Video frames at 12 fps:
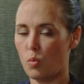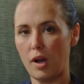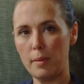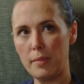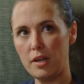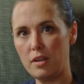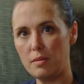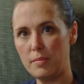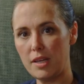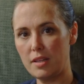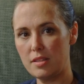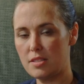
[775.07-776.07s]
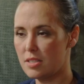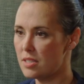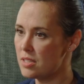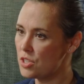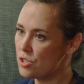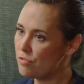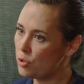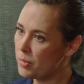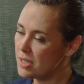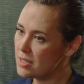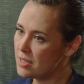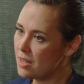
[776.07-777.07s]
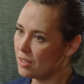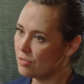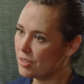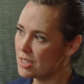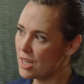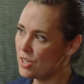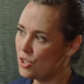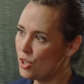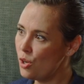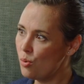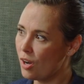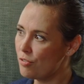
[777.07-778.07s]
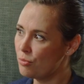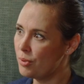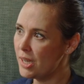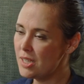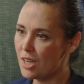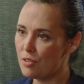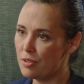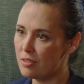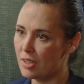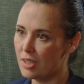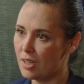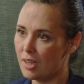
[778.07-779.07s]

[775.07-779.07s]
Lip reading: why am I not making this decision for myself? Because I know I've read everything.